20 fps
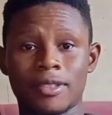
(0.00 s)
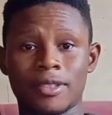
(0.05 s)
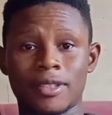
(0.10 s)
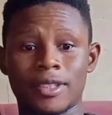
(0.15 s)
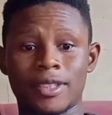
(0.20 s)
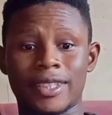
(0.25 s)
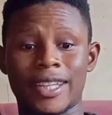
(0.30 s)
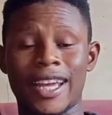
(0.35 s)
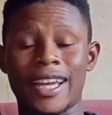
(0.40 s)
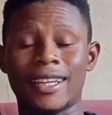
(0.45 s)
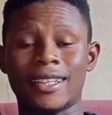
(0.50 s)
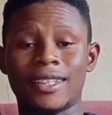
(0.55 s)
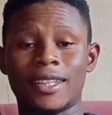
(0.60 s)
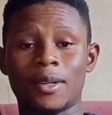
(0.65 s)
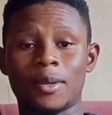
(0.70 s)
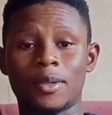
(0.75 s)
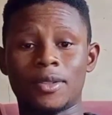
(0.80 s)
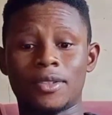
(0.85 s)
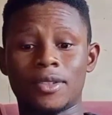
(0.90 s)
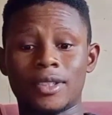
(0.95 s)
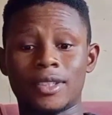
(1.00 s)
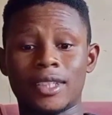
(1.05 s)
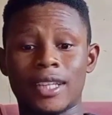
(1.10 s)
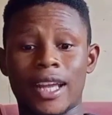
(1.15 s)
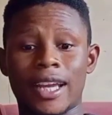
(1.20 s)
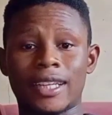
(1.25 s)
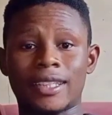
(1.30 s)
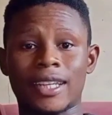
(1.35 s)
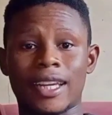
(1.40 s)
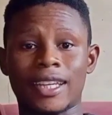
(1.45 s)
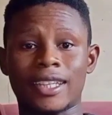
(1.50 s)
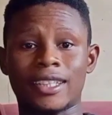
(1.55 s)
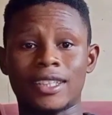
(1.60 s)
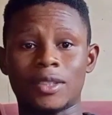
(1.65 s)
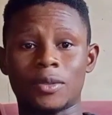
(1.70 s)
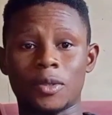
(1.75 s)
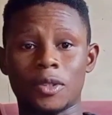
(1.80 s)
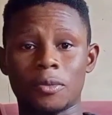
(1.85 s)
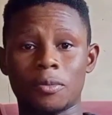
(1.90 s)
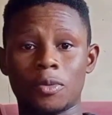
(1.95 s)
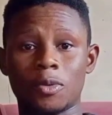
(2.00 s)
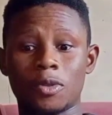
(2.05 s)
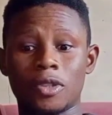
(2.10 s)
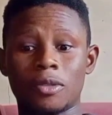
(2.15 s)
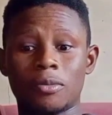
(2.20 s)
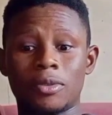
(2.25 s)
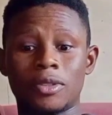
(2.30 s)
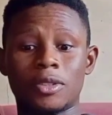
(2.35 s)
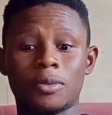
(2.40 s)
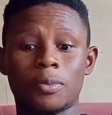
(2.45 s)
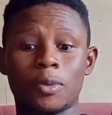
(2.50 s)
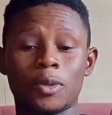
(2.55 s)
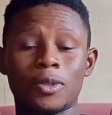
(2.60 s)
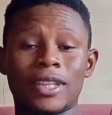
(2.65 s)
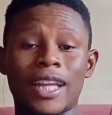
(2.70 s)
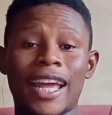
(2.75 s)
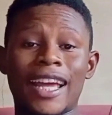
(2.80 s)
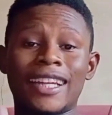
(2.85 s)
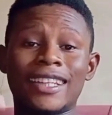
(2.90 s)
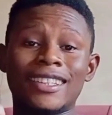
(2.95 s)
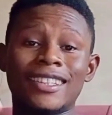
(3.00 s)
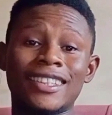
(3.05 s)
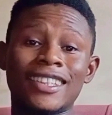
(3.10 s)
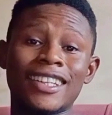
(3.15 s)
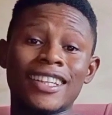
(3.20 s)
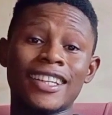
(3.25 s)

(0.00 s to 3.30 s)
Then there was nothing like Nike, it was Blue Ribbon Sports, and